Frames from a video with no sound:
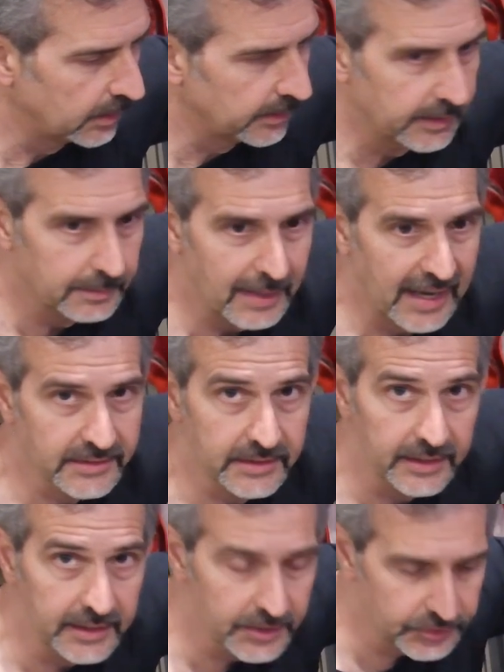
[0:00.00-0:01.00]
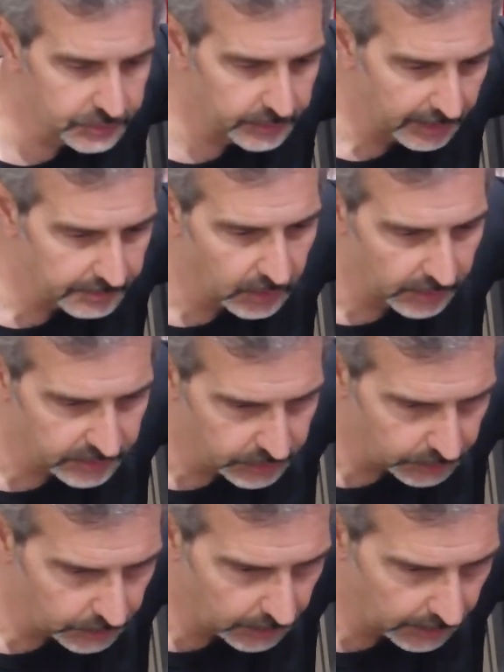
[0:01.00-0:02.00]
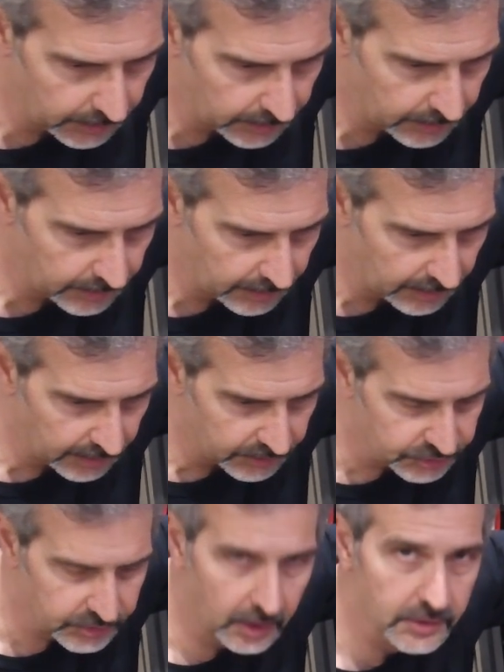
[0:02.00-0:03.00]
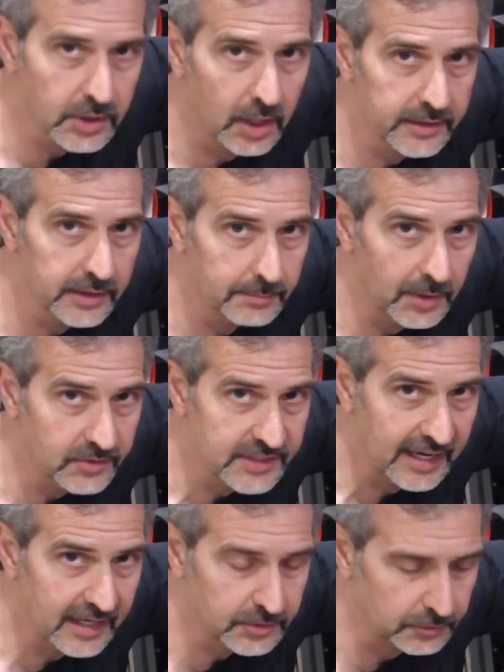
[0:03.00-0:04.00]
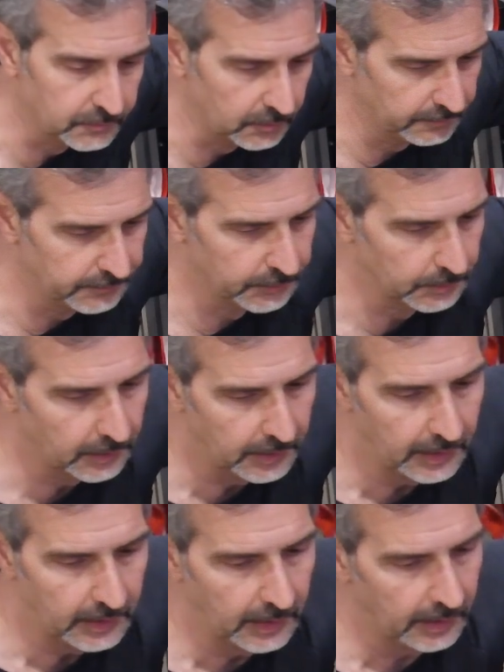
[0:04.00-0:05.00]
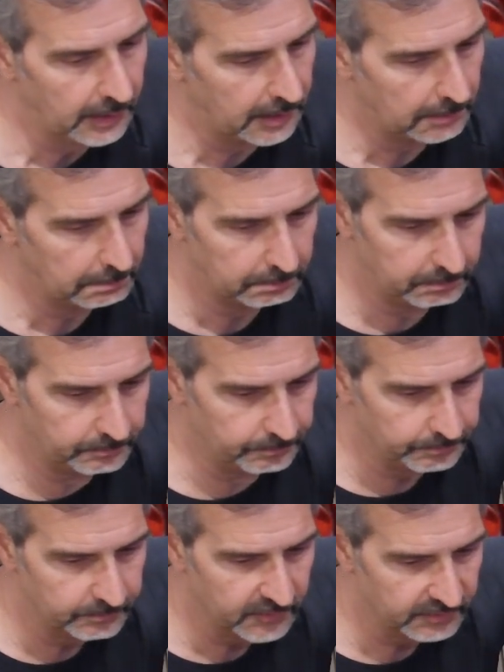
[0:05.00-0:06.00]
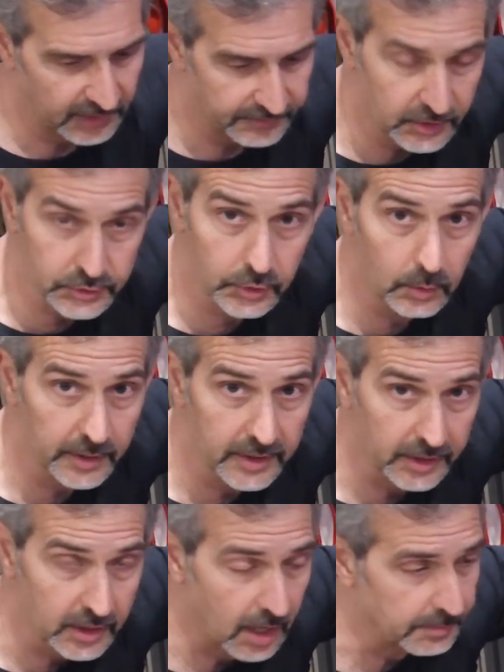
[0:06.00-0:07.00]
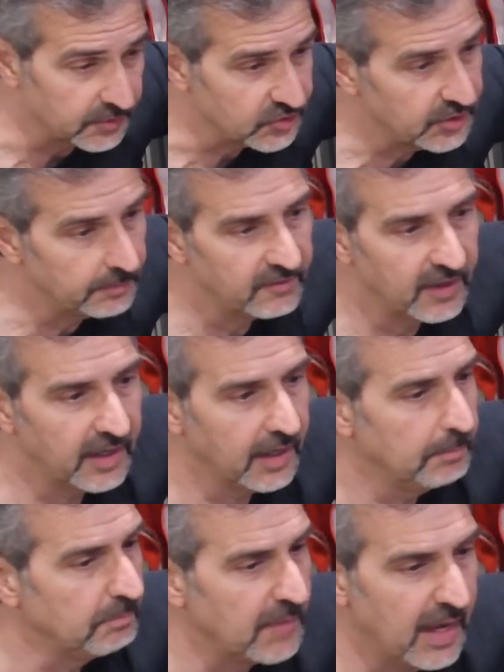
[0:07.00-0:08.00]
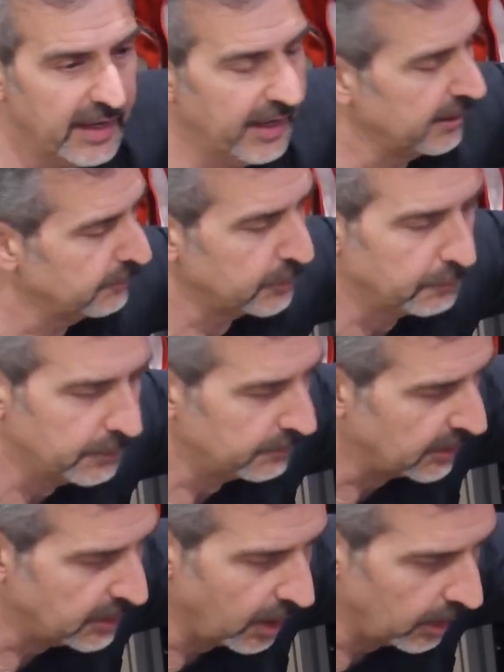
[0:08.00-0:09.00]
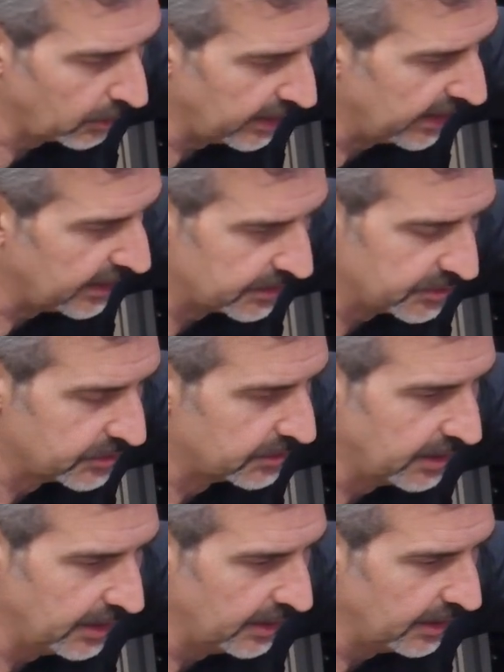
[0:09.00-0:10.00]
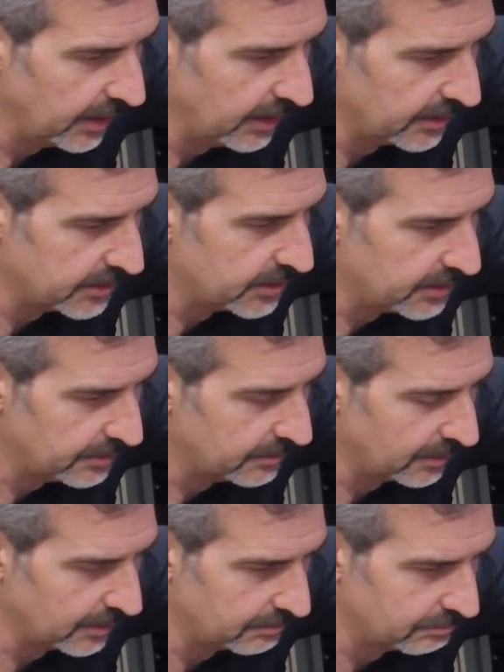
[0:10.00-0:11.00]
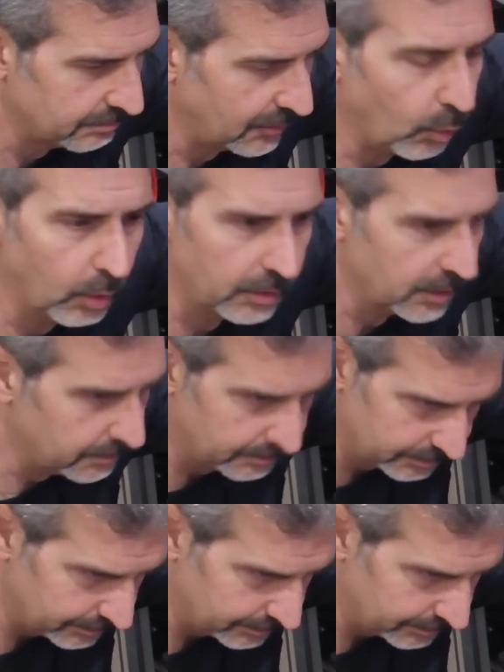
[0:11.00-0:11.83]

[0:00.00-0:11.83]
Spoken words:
getting back to the history, I'm going to start talking about tactile for a few. 5 years ago I got a copy of SimVibe, had a few $50 AS or Aura